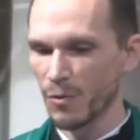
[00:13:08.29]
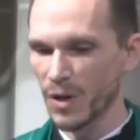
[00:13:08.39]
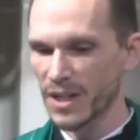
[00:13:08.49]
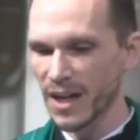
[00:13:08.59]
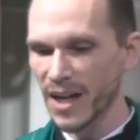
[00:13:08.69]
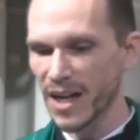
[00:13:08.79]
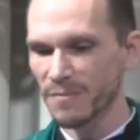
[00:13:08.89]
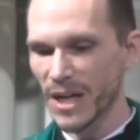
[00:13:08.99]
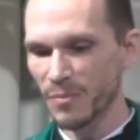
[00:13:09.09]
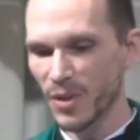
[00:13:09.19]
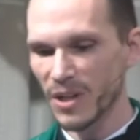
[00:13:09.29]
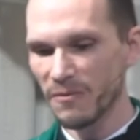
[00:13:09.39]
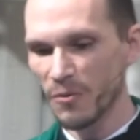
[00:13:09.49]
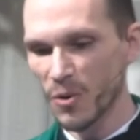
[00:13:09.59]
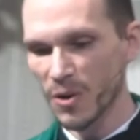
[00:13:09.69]
what God might bring
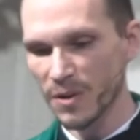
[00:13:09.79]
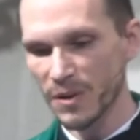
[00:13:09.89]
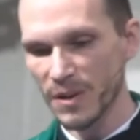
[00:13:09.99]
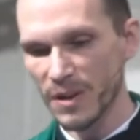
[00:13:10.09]
forth